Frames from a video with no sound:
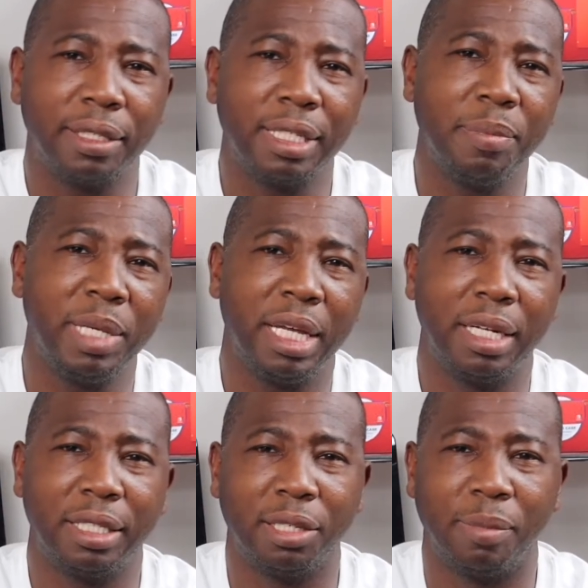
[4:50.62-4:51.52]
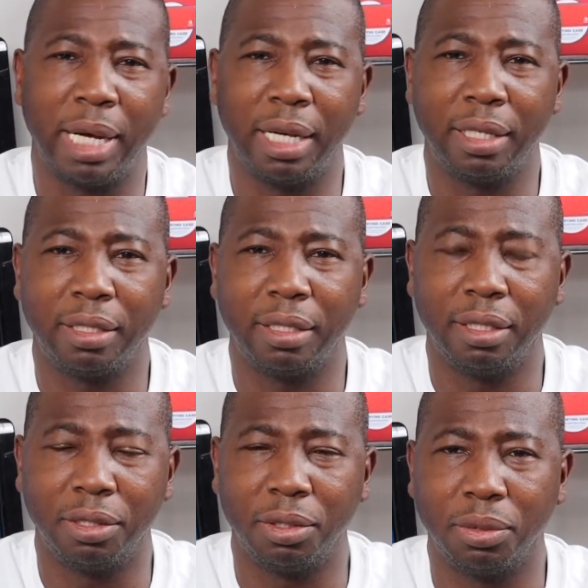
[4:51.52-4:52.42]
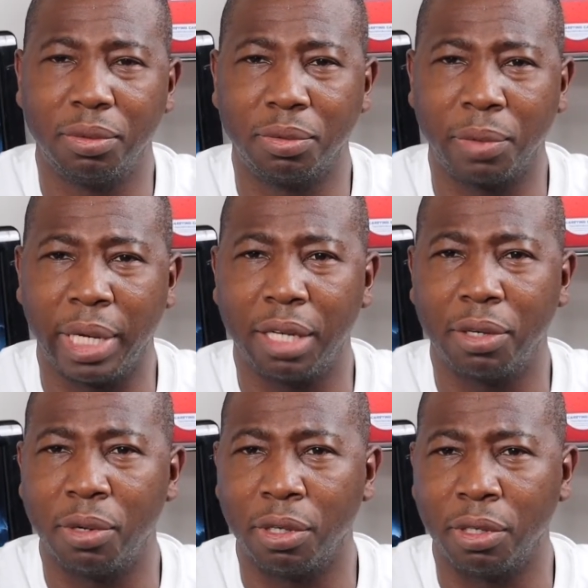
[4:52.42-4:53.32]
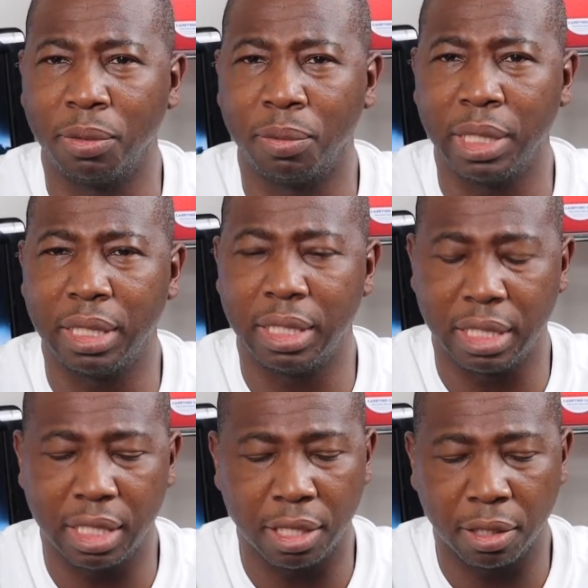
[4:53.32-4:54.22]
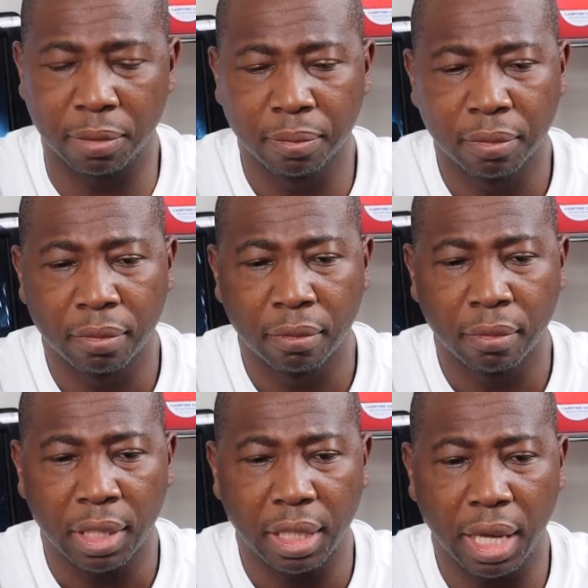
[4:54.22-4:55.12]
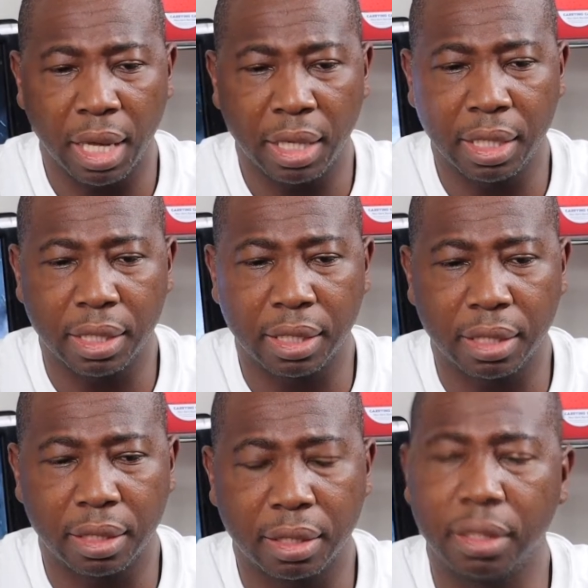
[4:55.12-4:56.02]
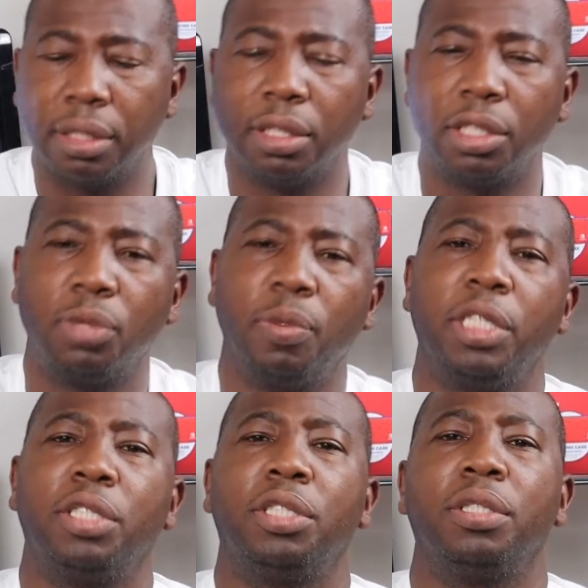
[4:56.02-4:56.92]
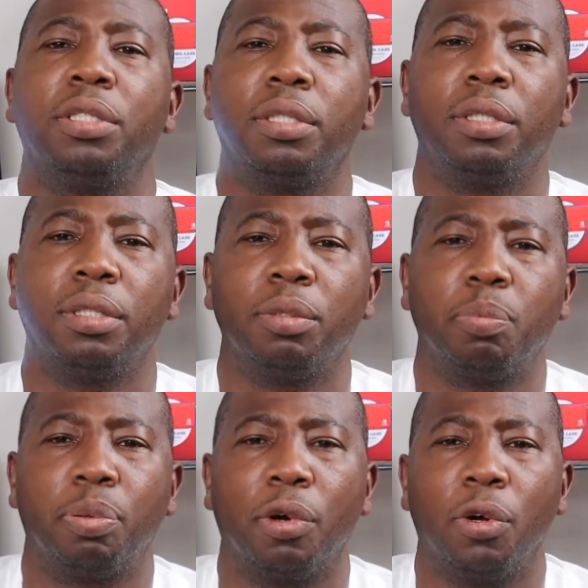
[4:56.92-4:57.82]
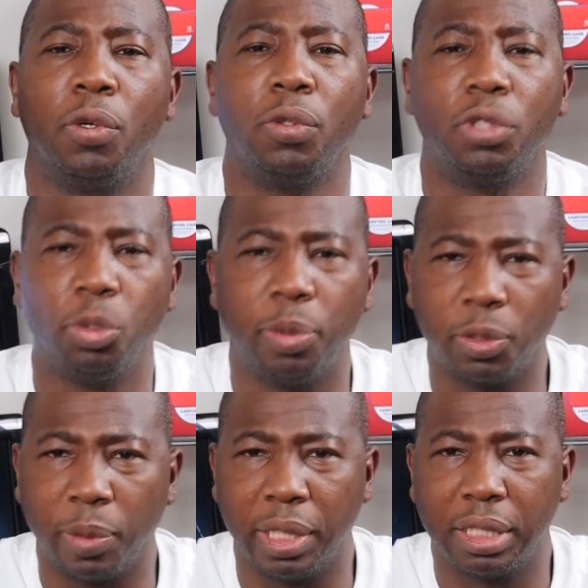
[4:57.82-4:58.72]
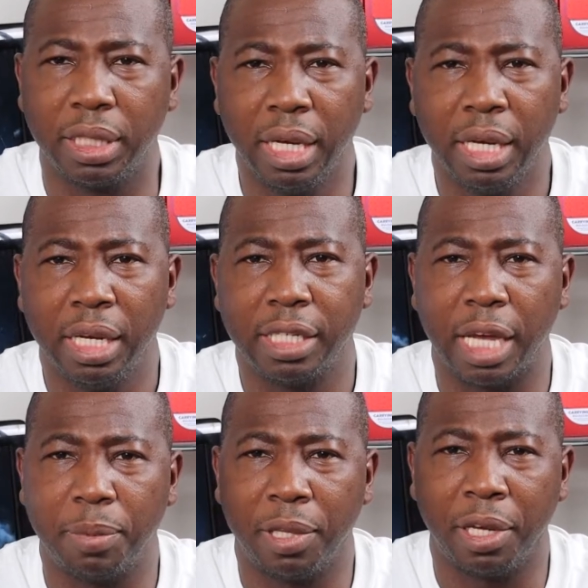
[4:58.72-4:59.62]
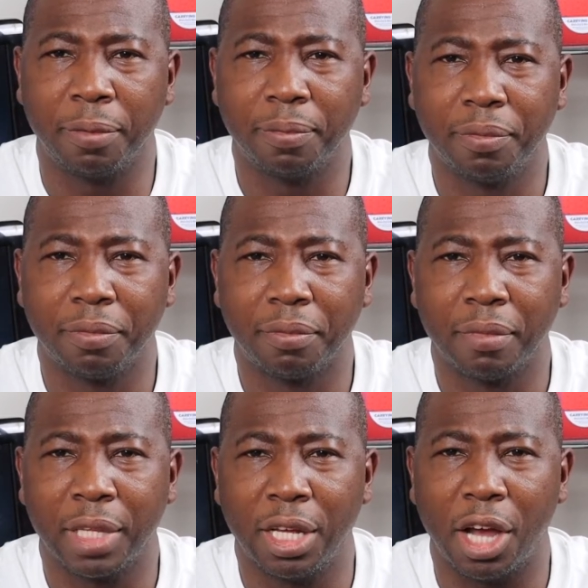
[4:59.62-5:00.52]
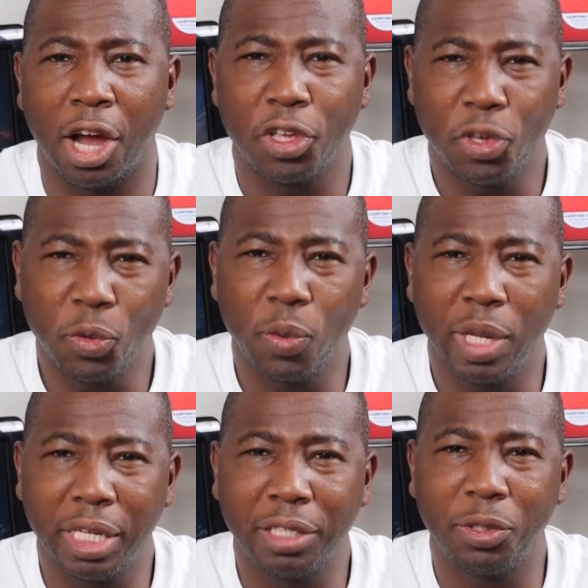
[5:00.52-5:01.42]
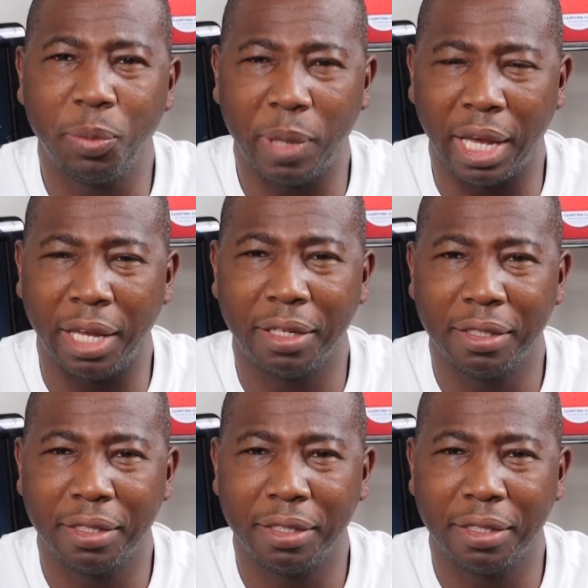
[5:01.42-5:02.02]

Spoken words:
let me get into my little rant going on with Nintendo and this Switch Pro Super Switch type thing. Are you willing to pay